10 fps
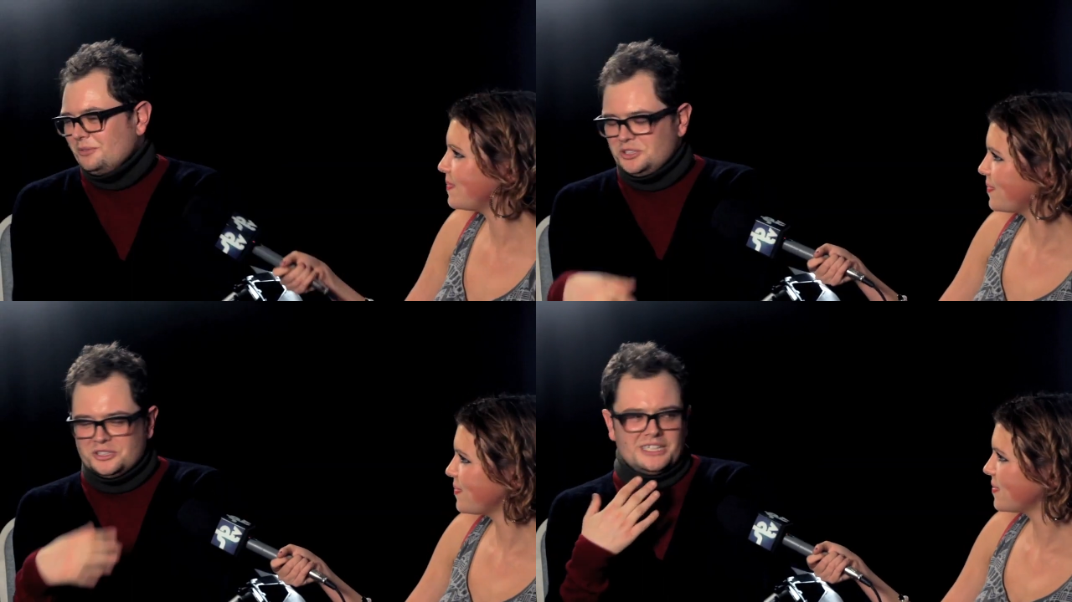
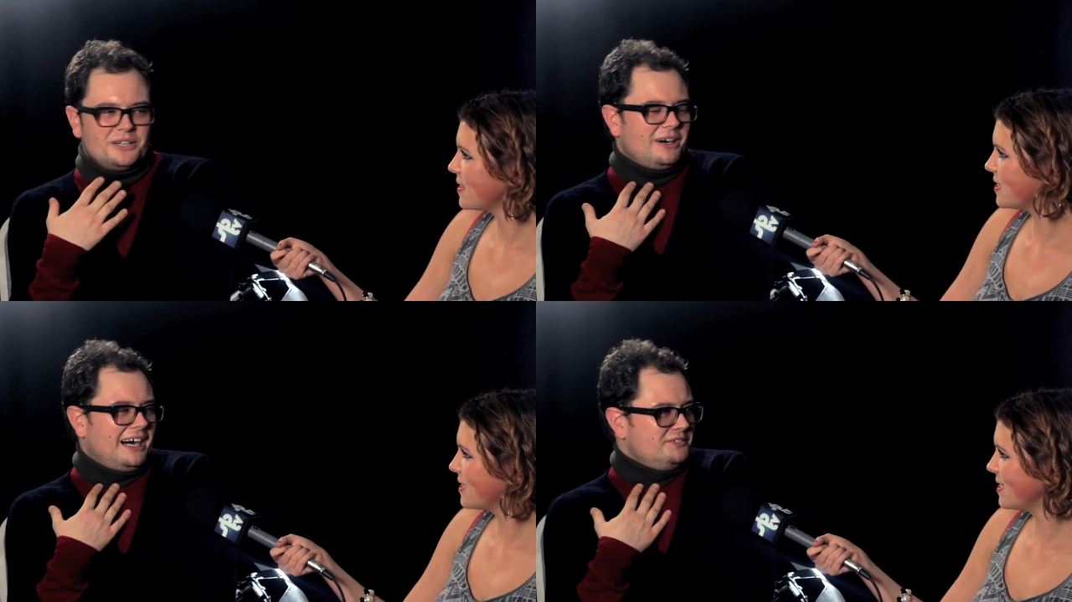Speaker 1: Oh, you
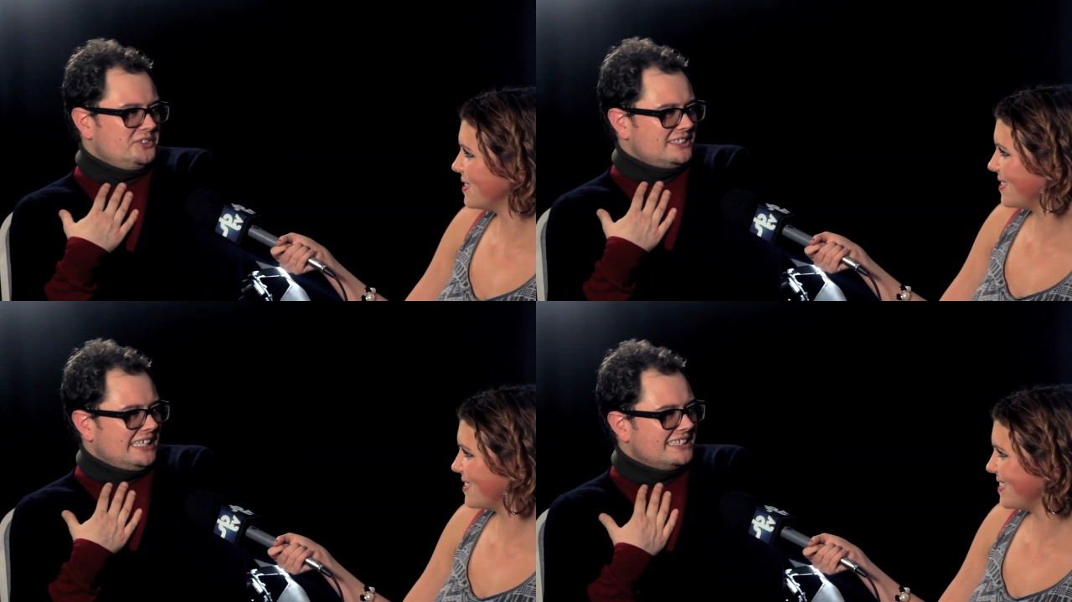know what? I've
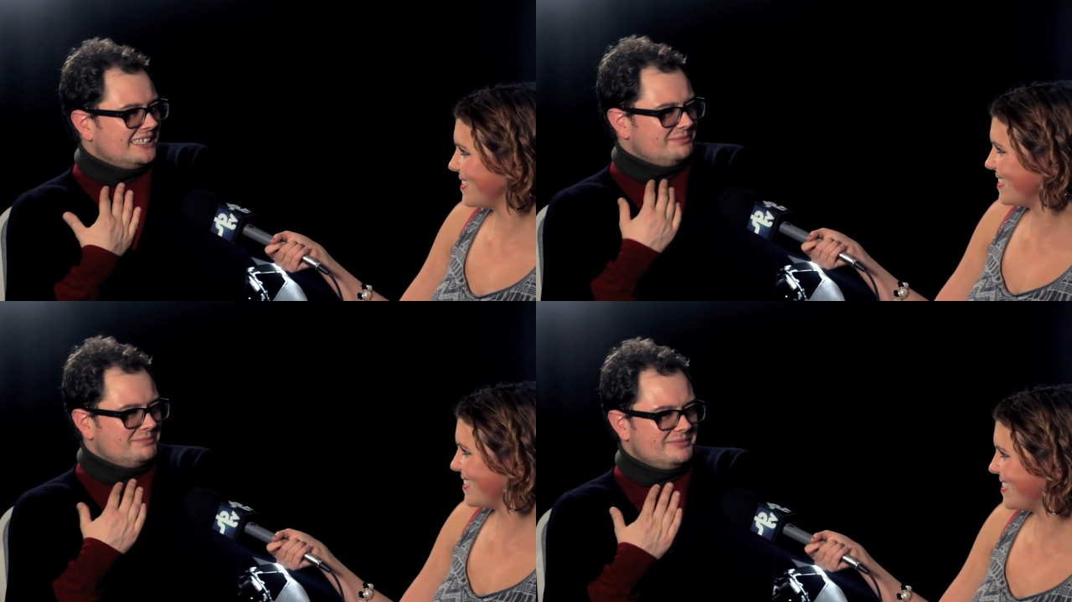just had
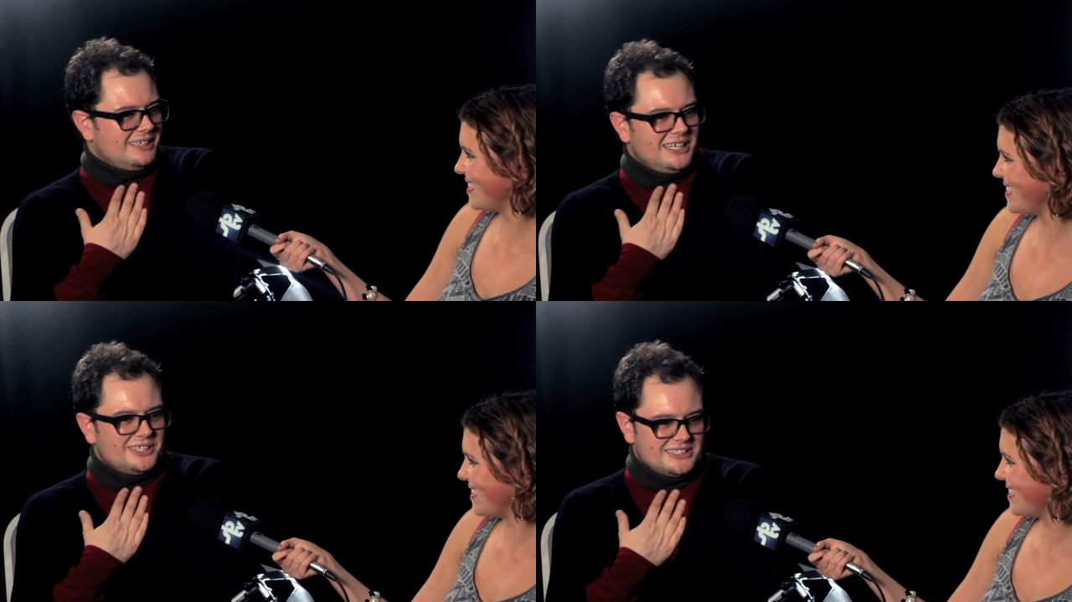um,
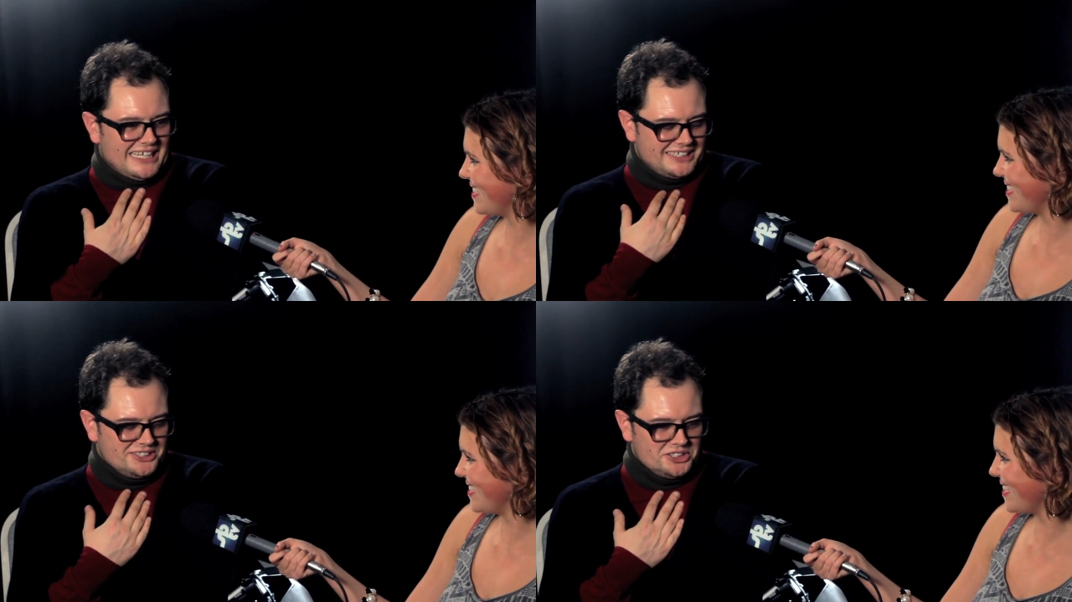a
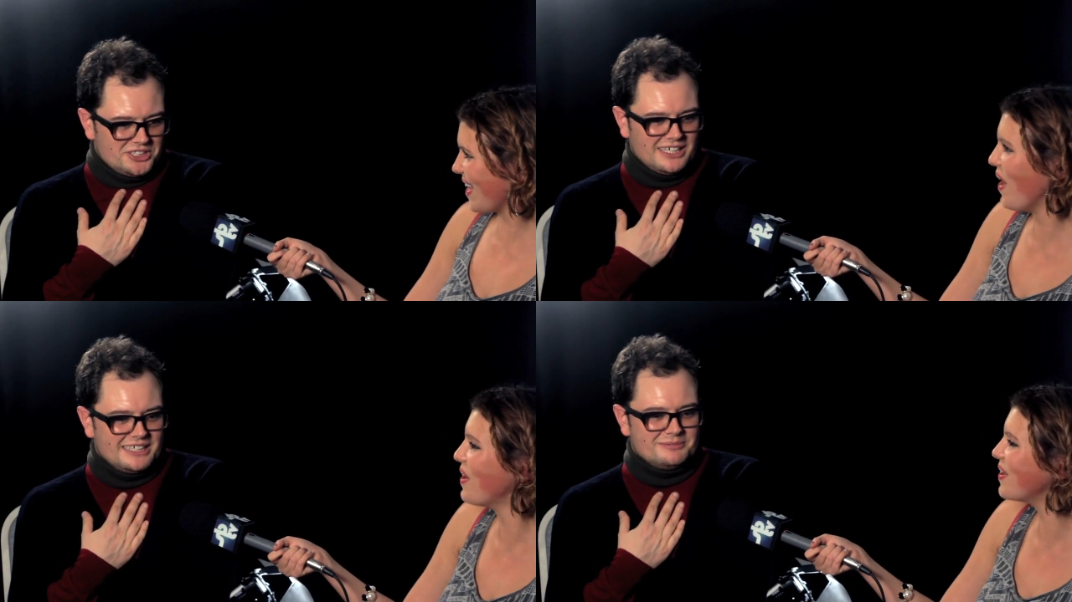lozenge
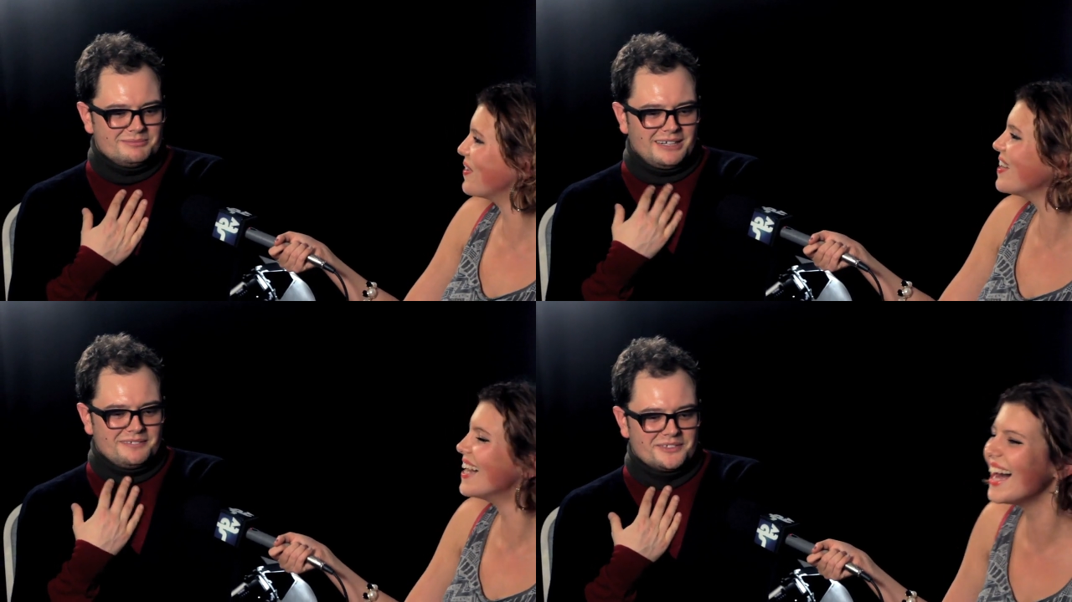
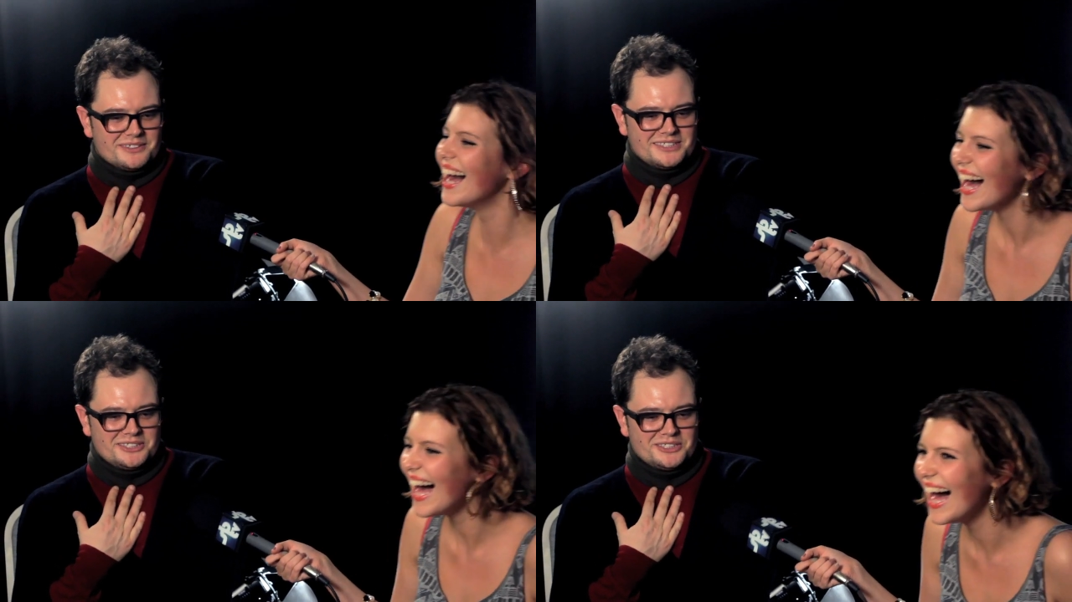and I've
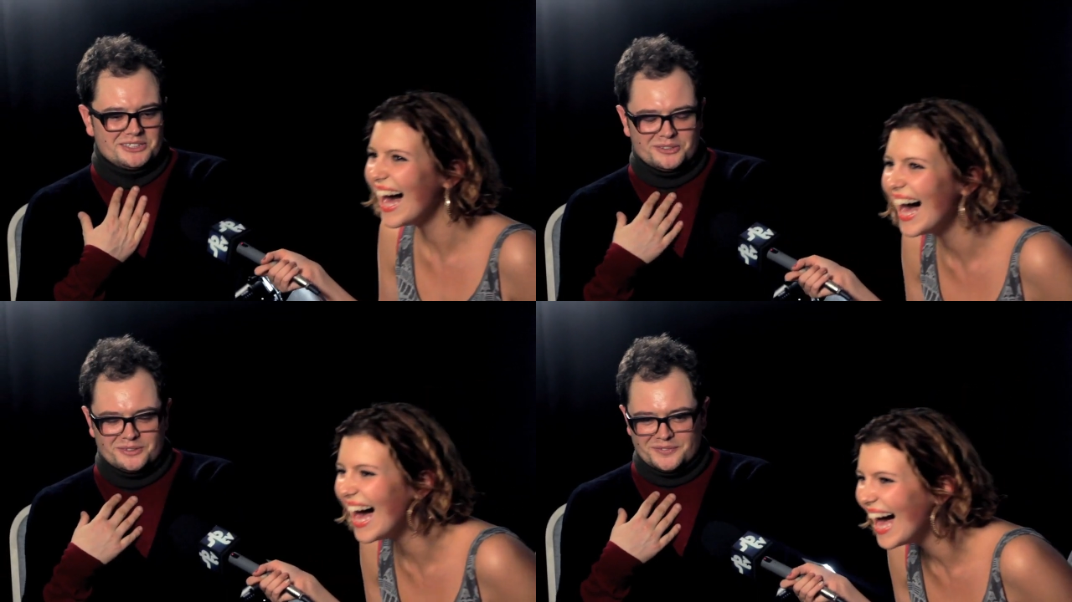got such a sore